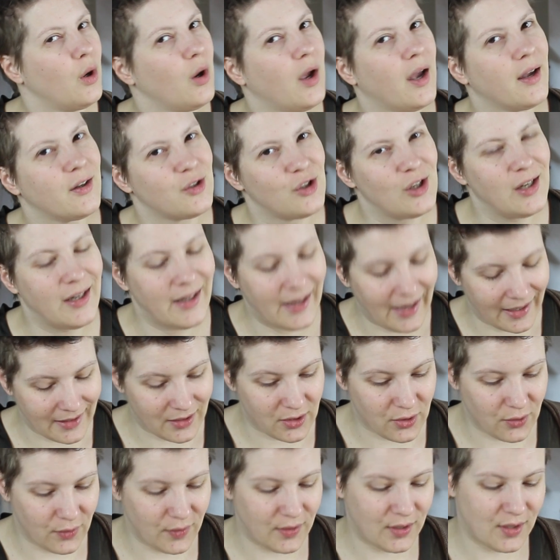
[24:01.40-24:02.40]
you actually get
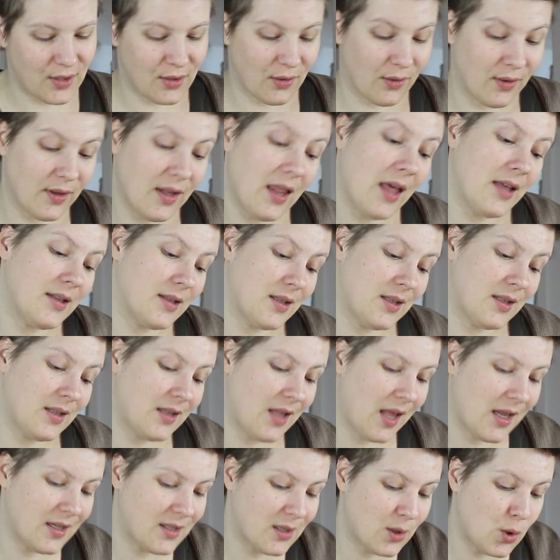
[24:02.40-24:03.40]
to it. So
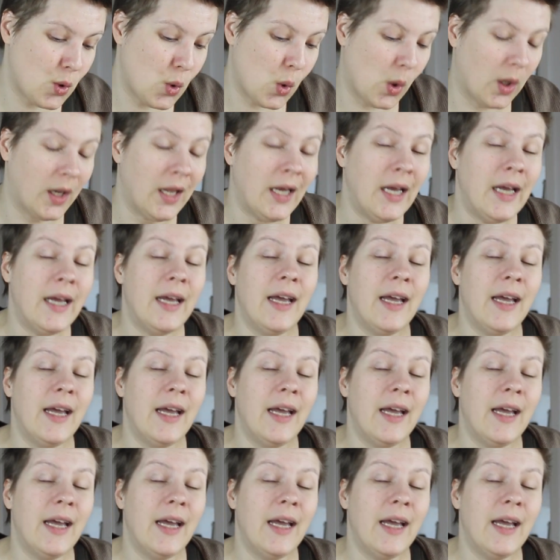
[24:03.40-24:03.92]
that's cool.